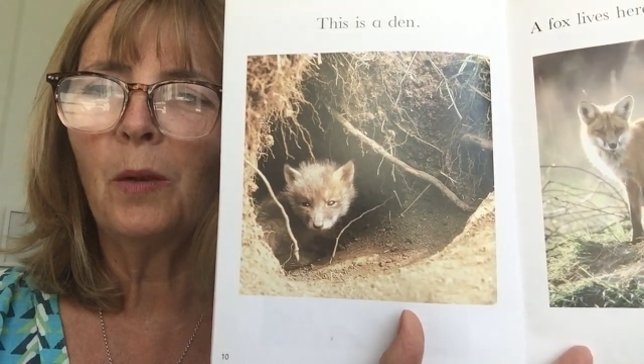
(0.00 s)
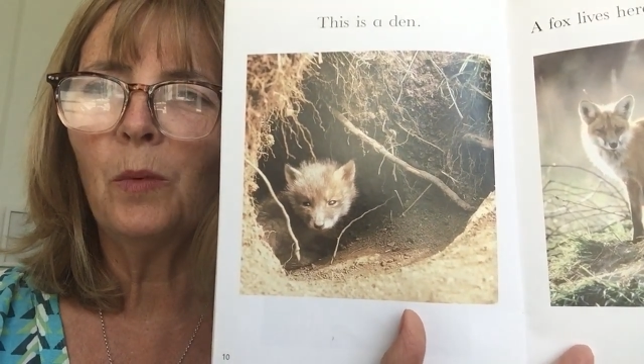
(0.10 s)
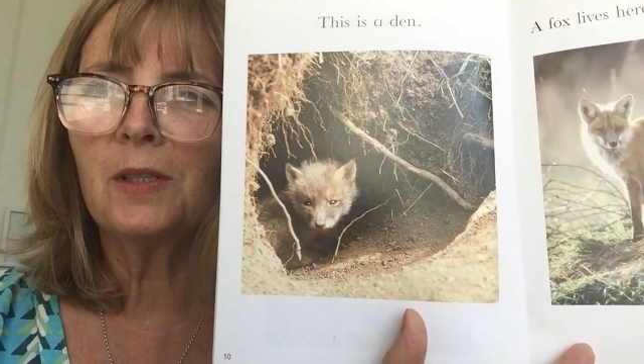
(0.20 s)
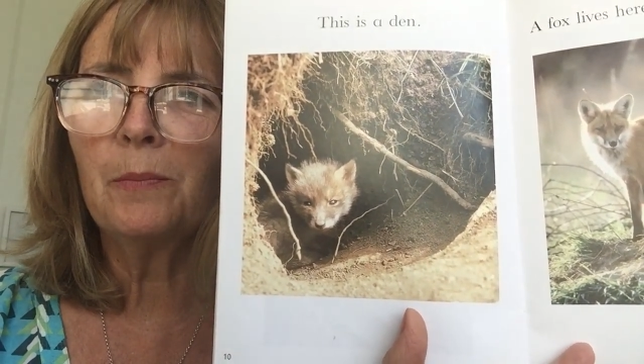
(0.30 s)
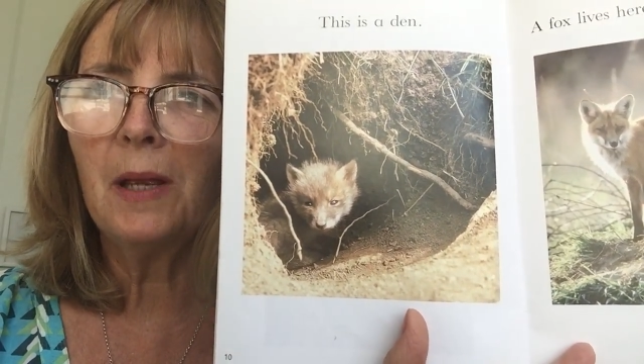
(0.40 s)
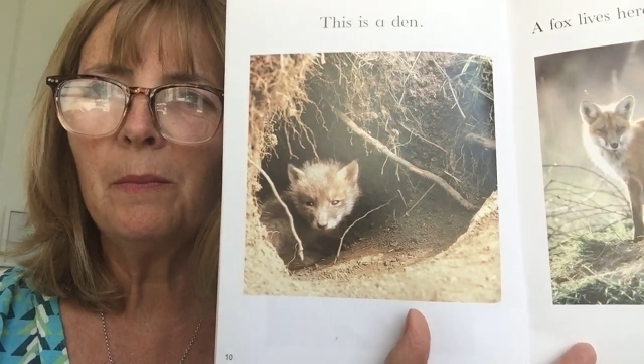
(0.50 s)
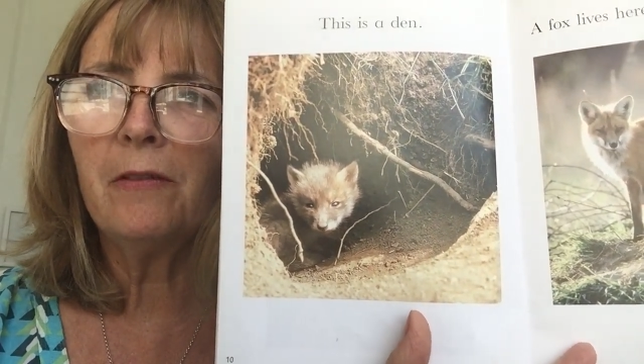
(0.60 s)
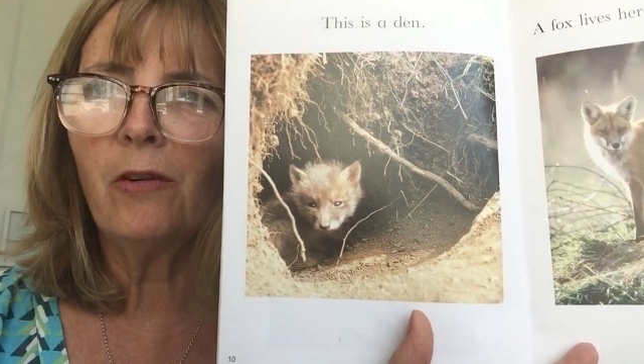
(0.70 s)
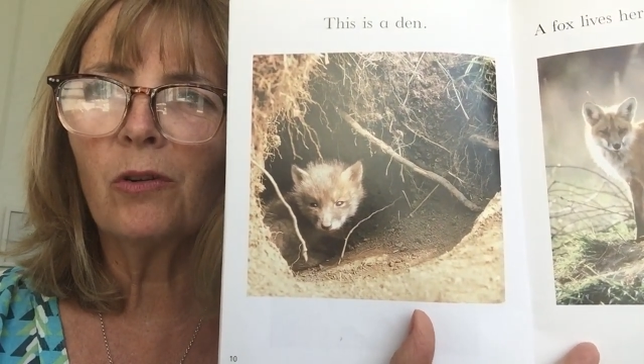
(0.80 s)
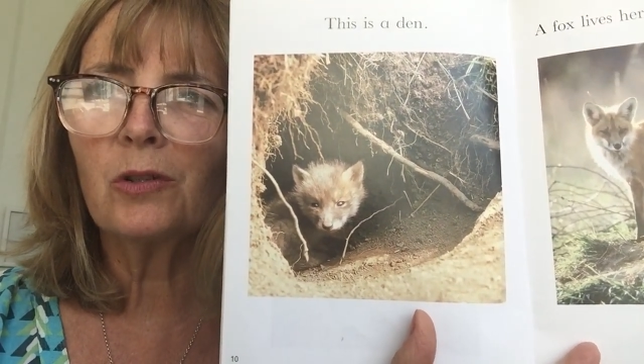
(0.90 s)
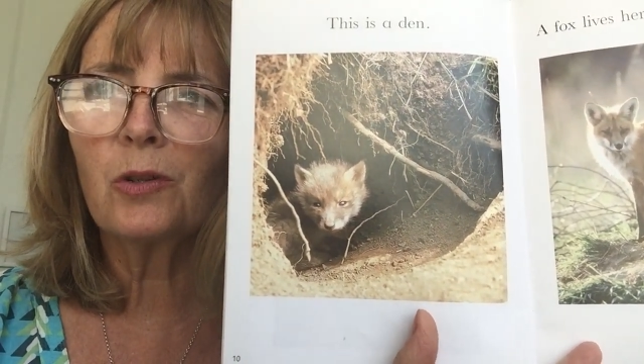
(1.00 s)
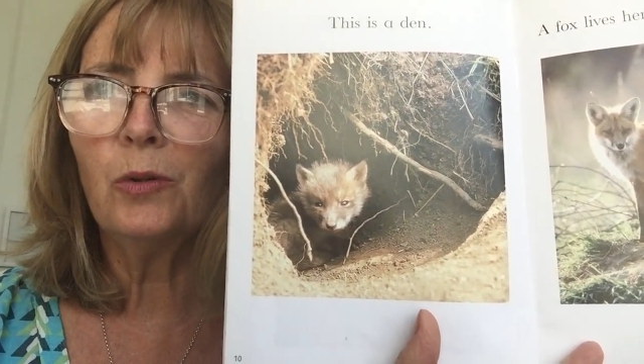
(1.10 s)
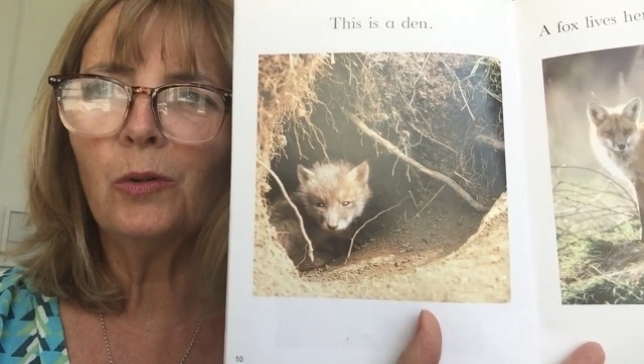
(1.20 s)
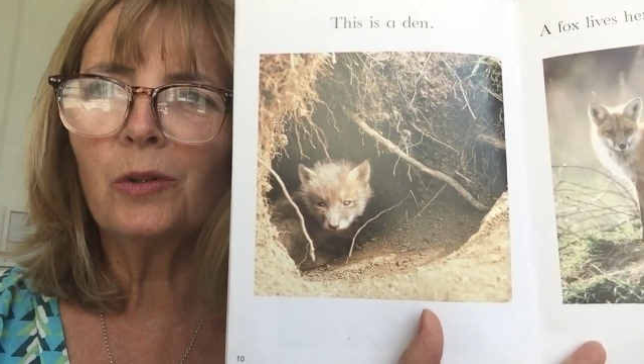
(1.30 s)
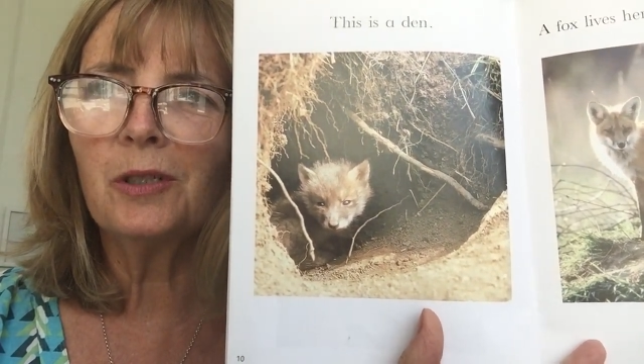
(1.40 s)
What's a baby fox
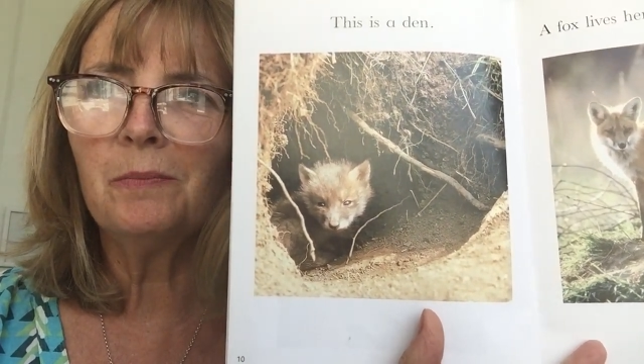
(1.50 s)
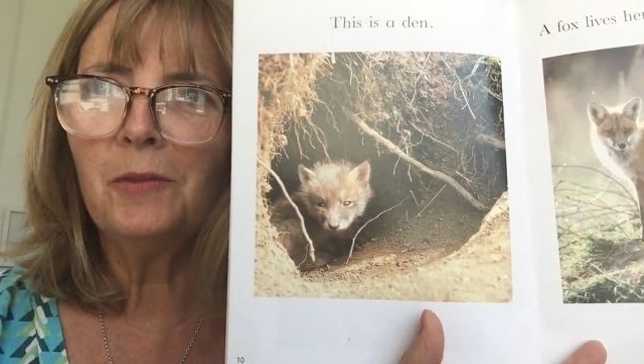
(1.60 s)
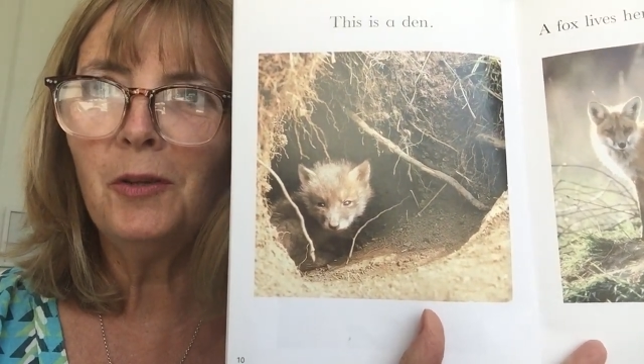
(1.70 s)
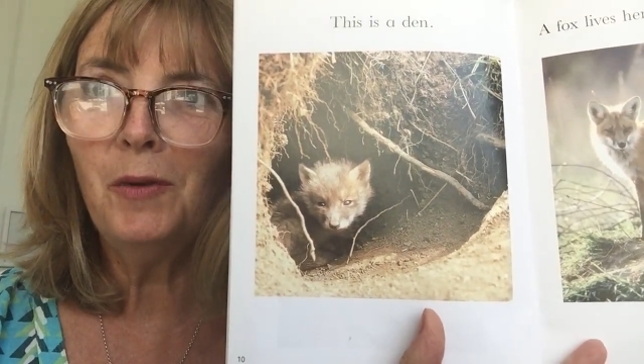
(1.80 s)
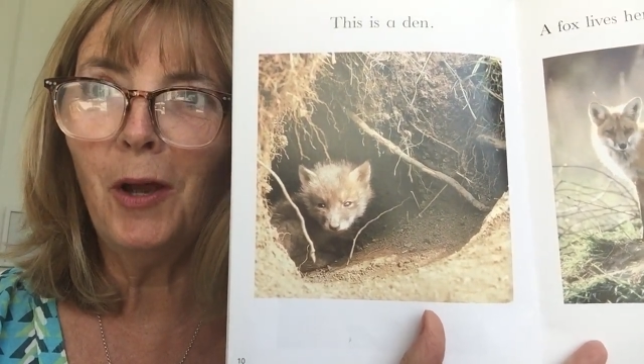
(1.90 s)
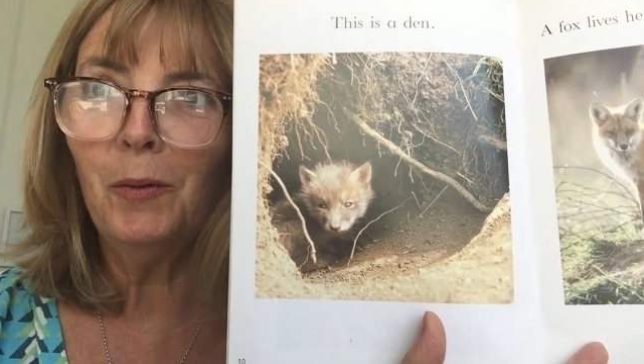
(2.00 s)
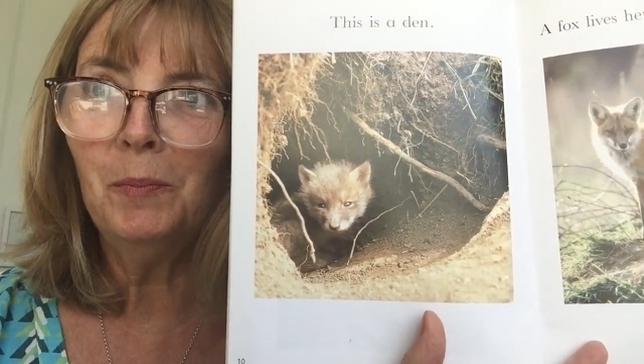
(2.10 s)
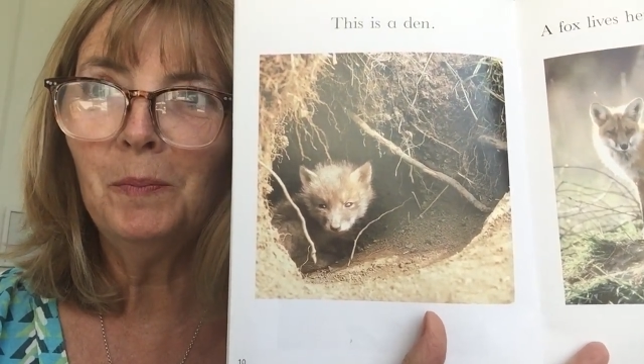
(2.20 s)
called? Do you know?